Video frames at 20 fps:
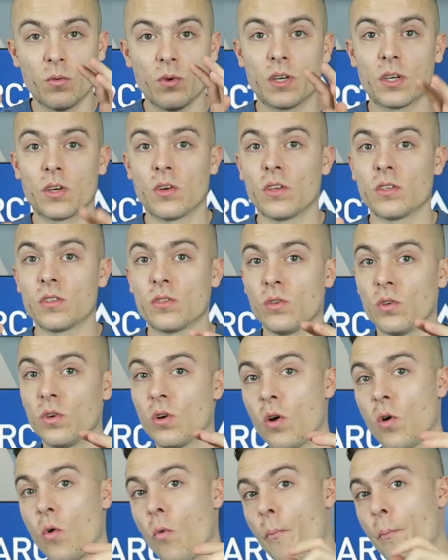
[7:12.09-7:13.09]
We're going to
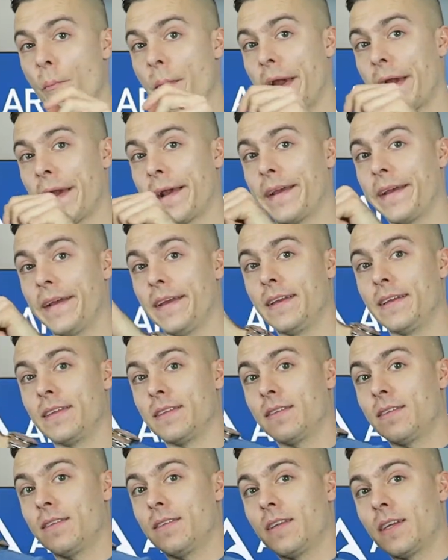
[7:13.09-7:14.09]
go back
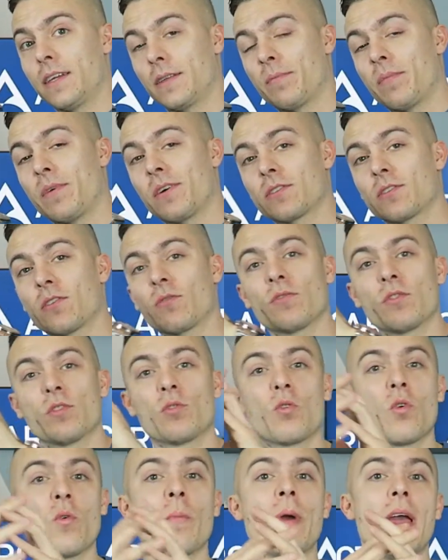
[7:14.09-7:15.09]
in that part of the
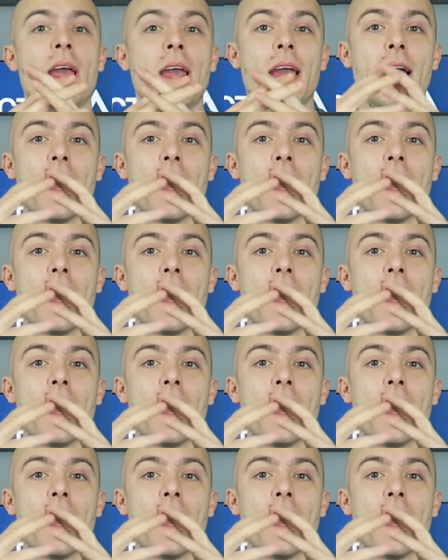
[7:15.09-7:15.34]
room